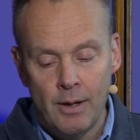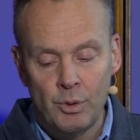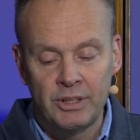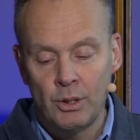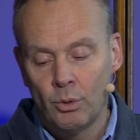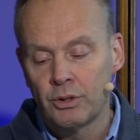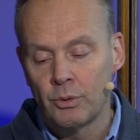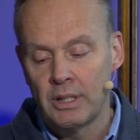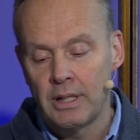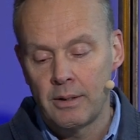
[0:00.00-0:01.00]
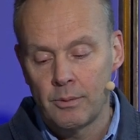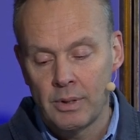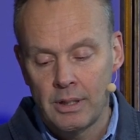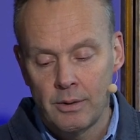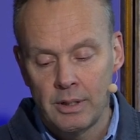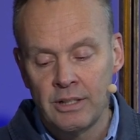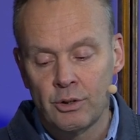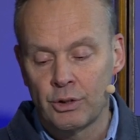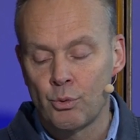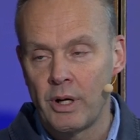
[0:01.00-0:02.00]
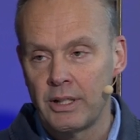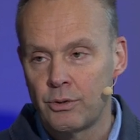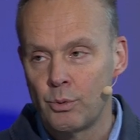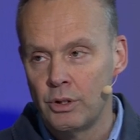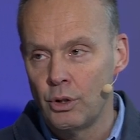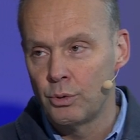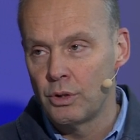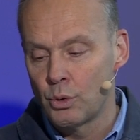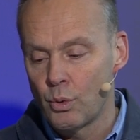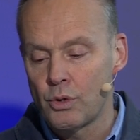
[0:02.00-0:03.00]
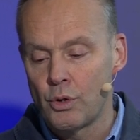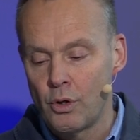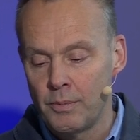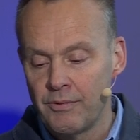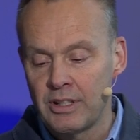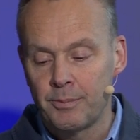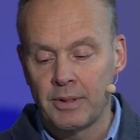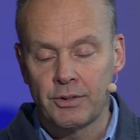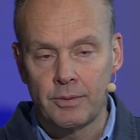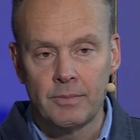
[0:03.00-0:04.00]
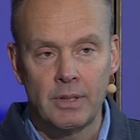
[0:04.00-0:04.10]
We see also there where interest rates reduce the short-term investments